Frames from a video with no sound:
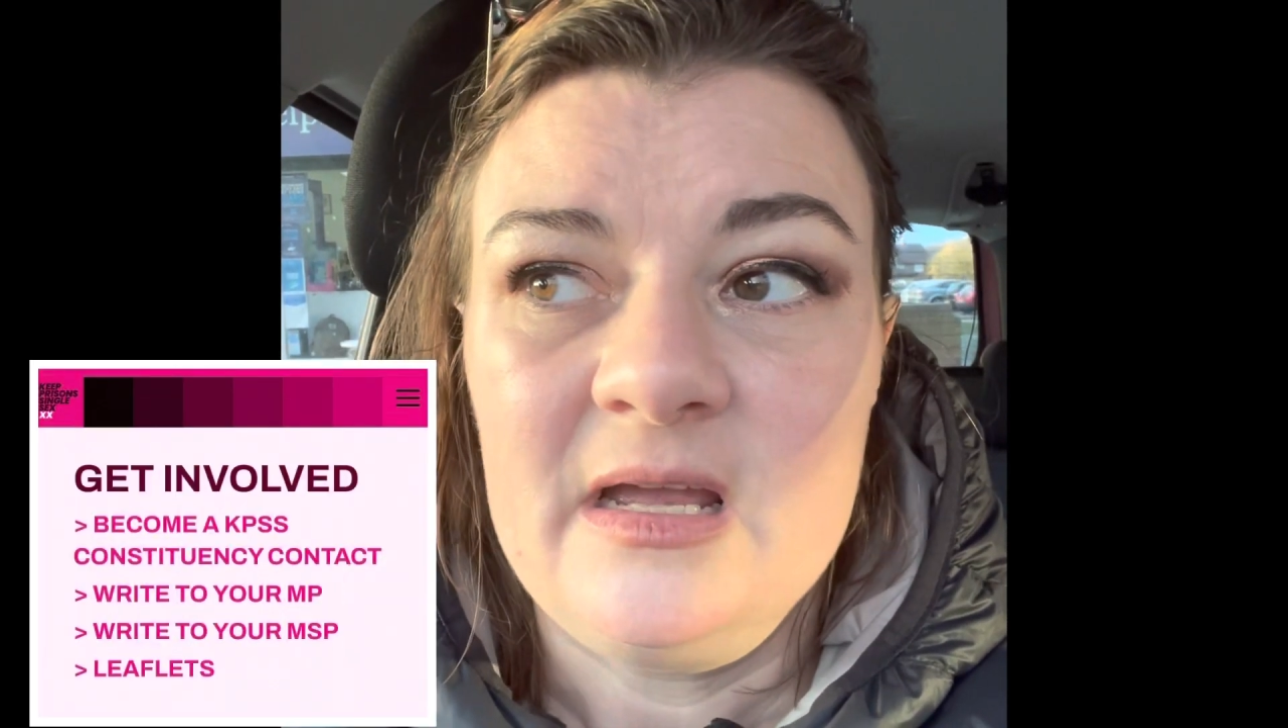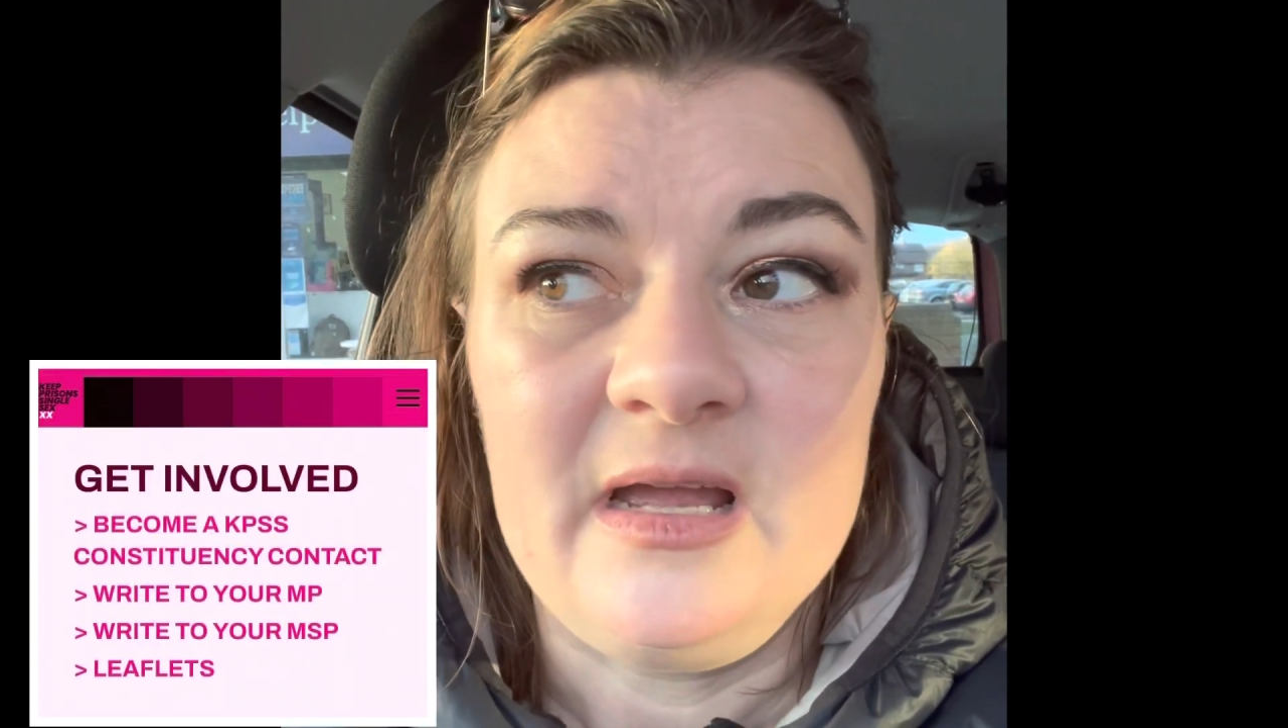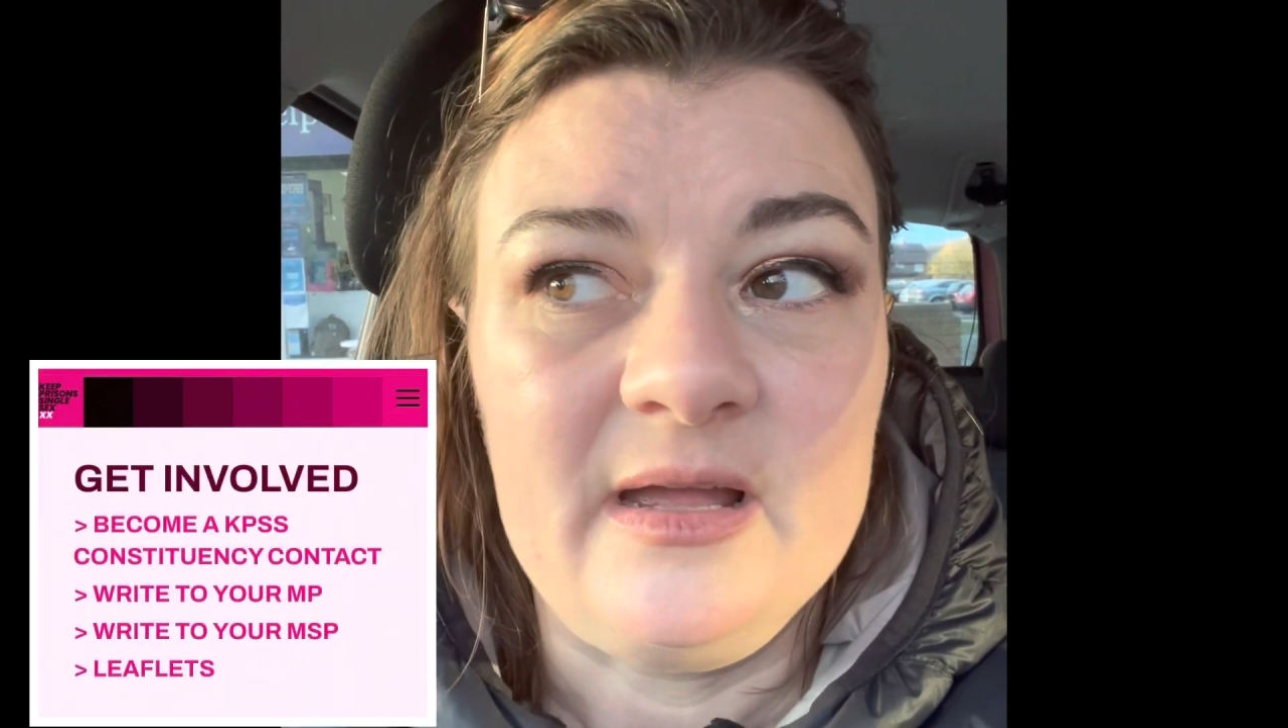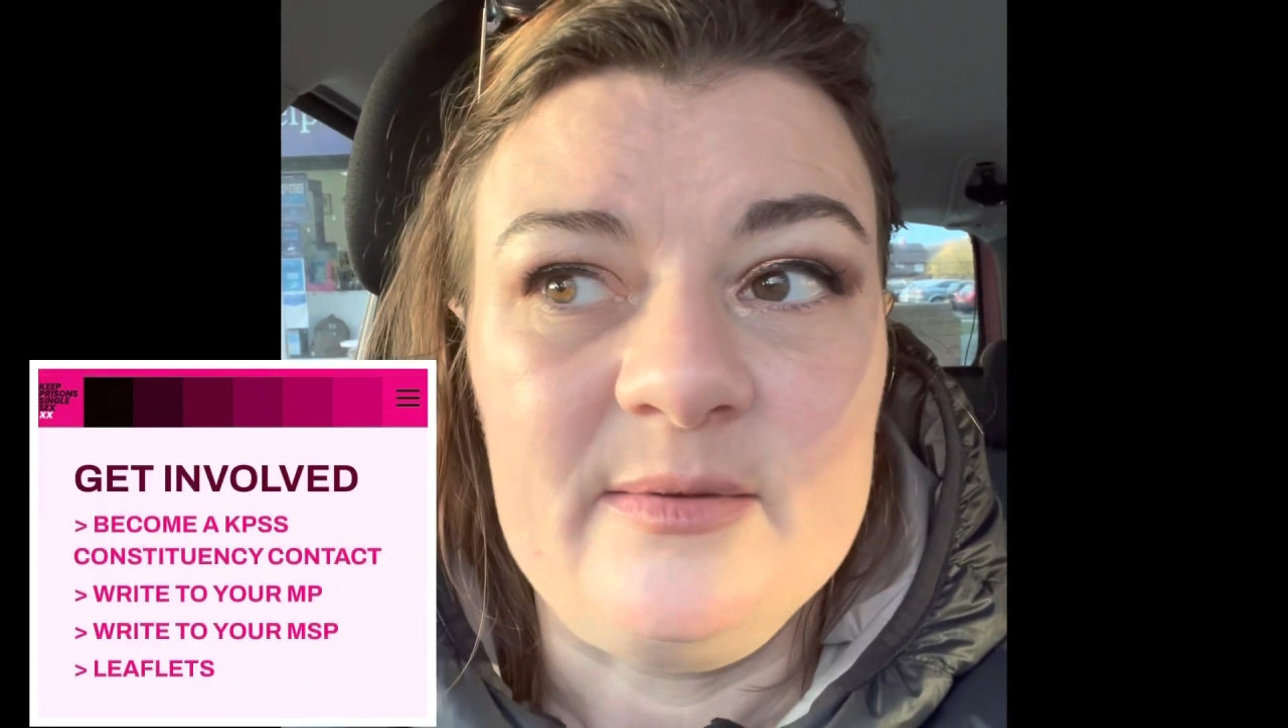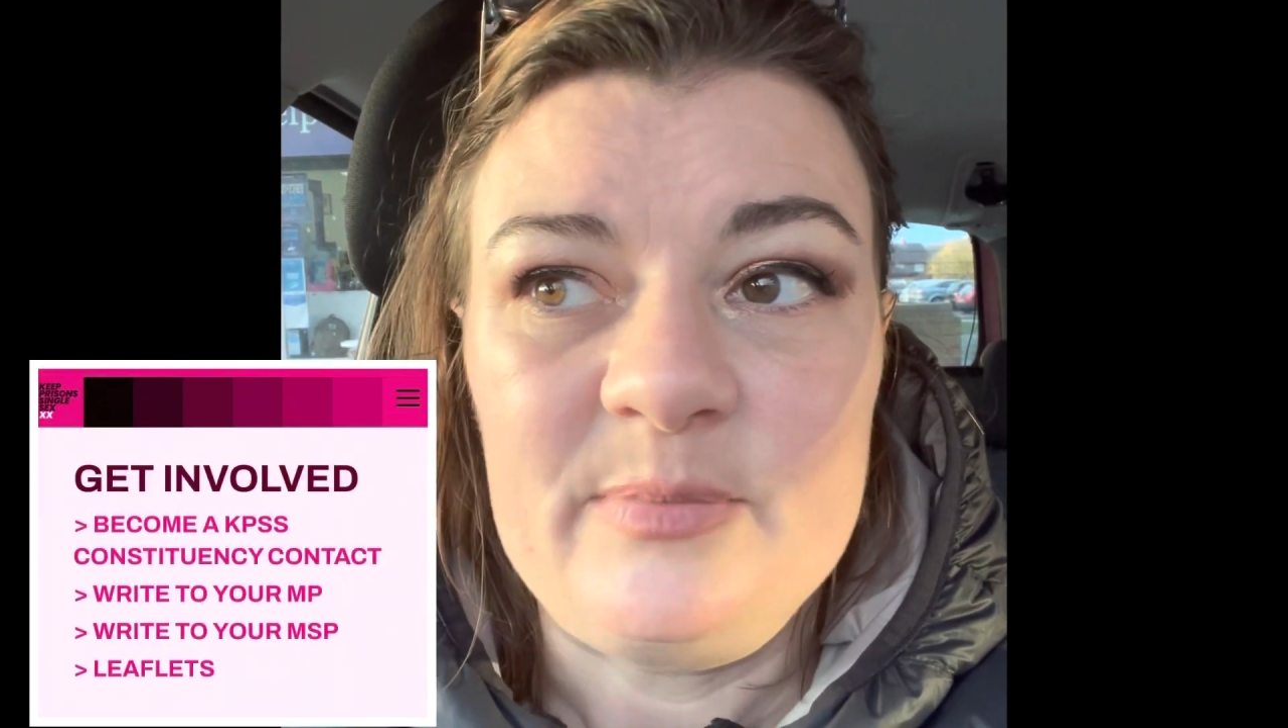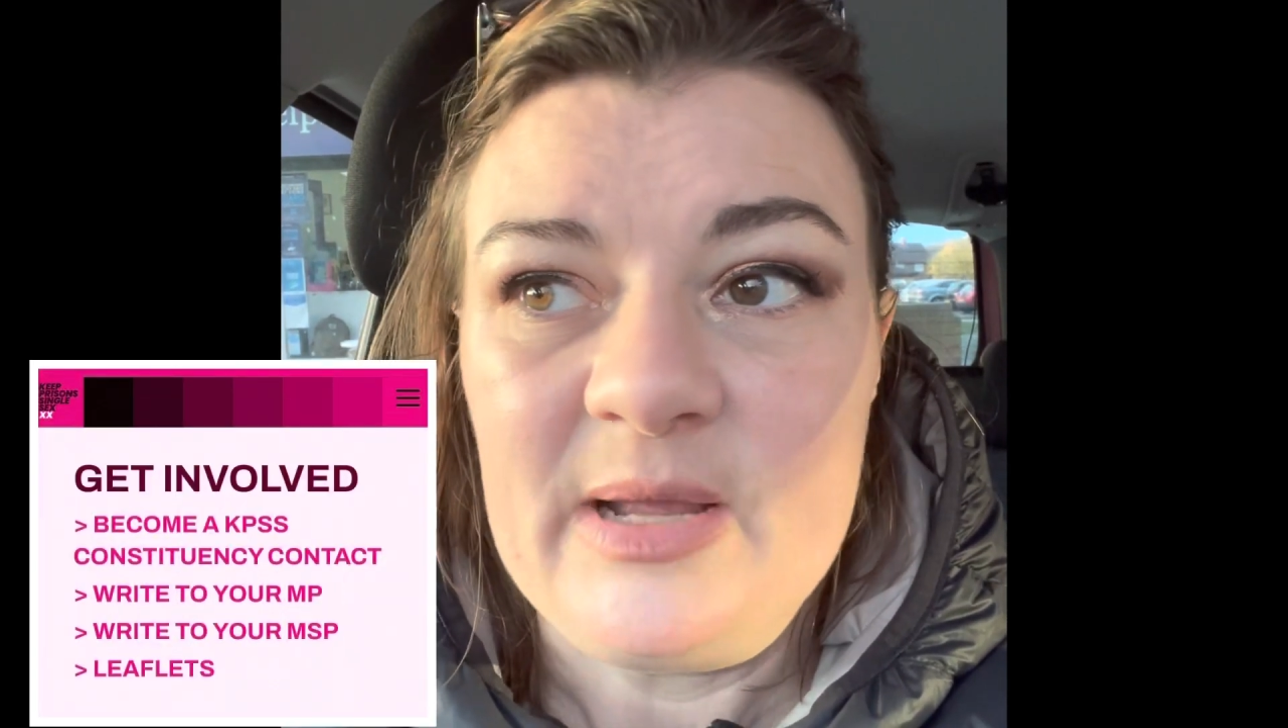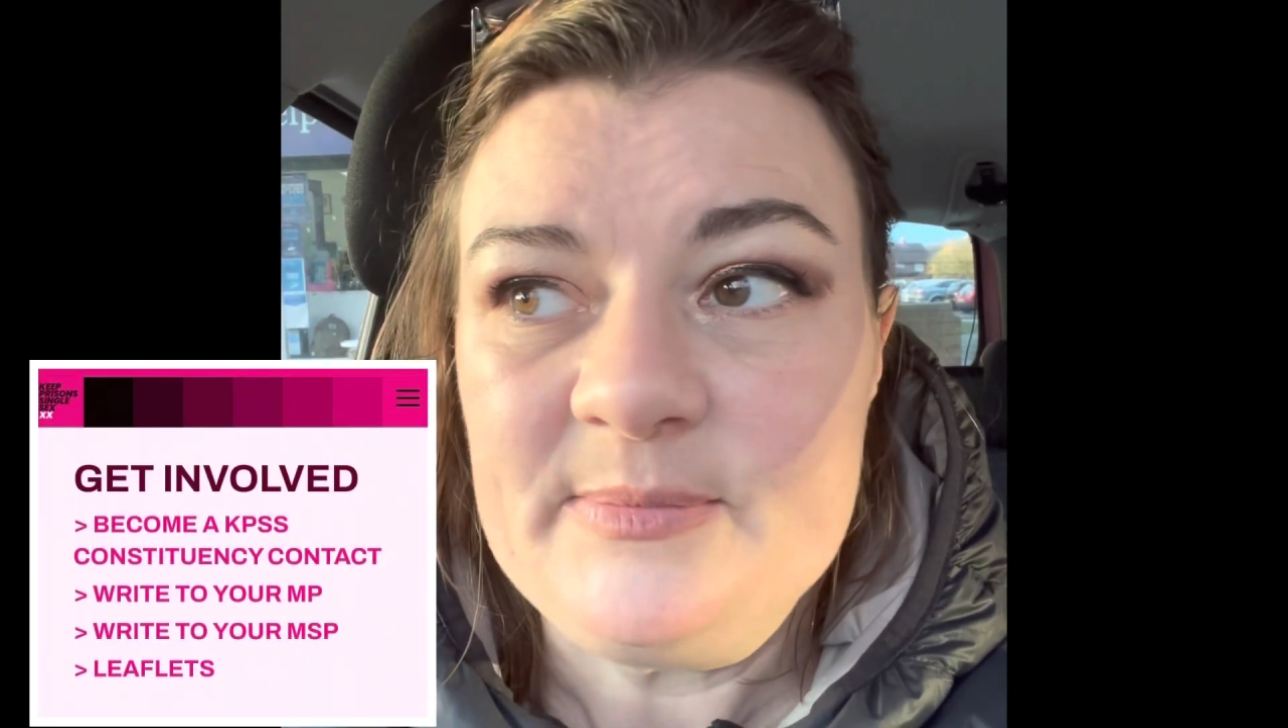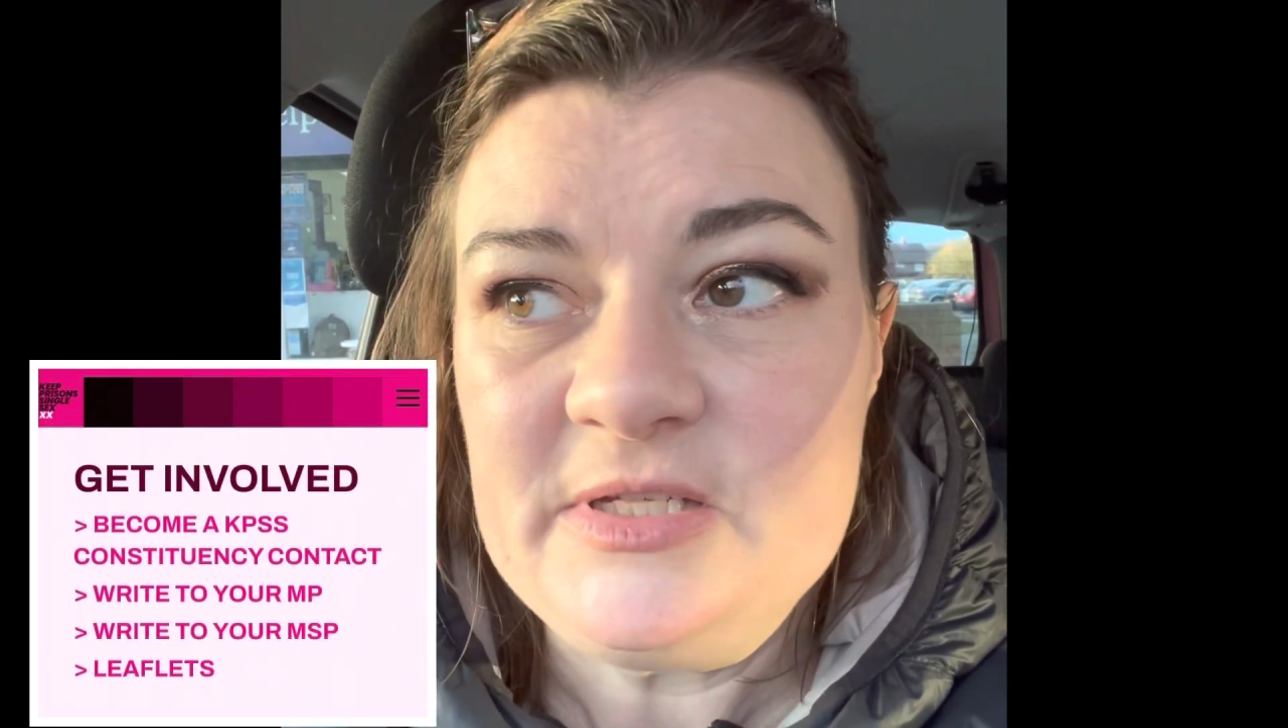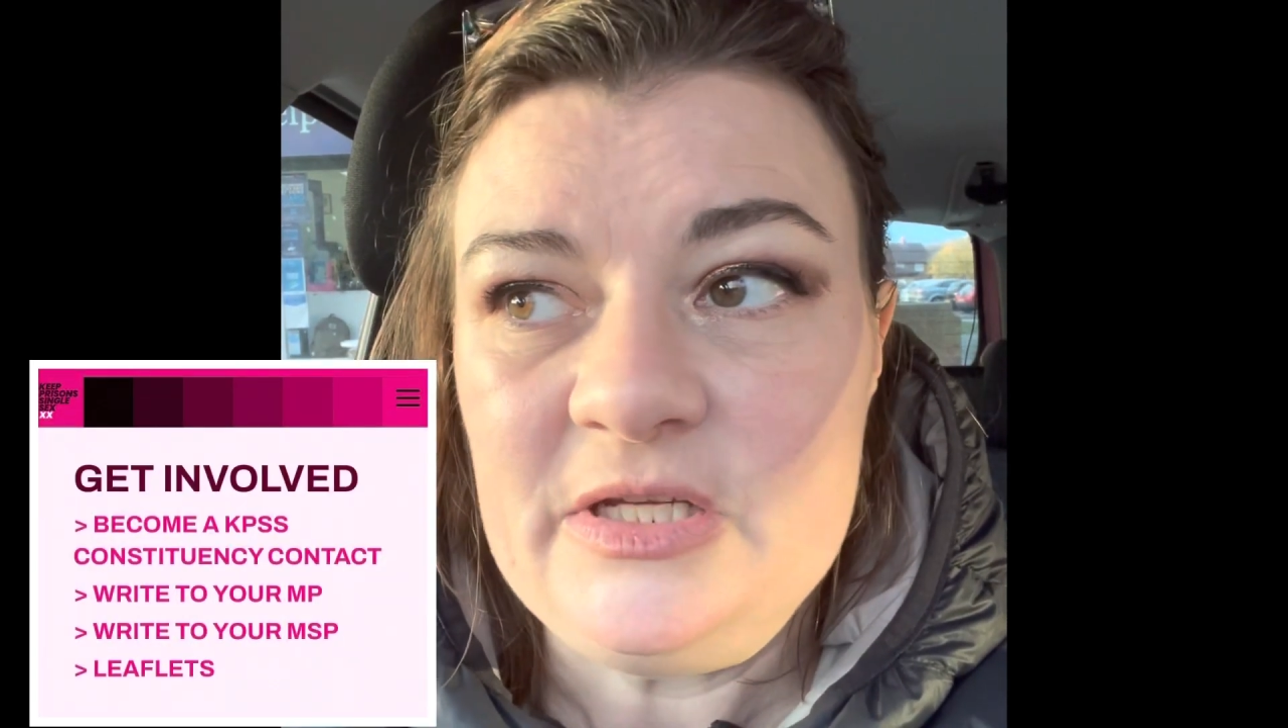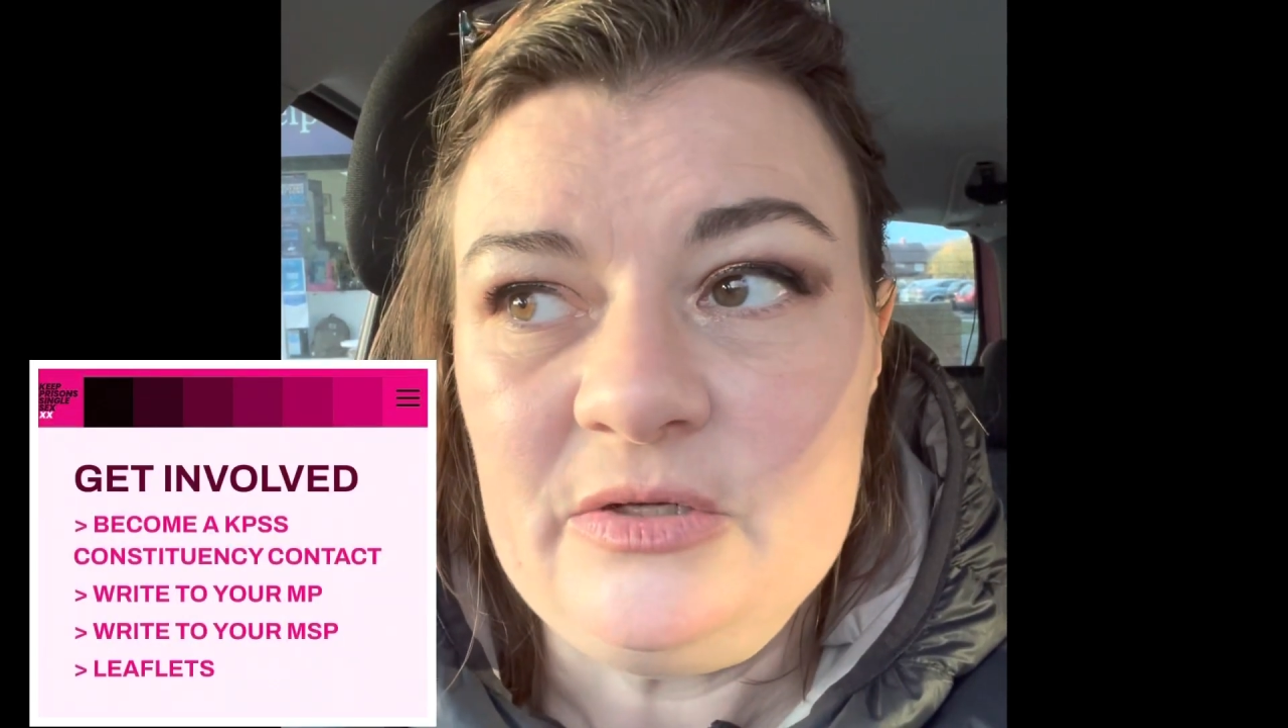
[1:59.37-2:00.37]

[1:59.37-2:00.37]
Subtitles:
Perhaps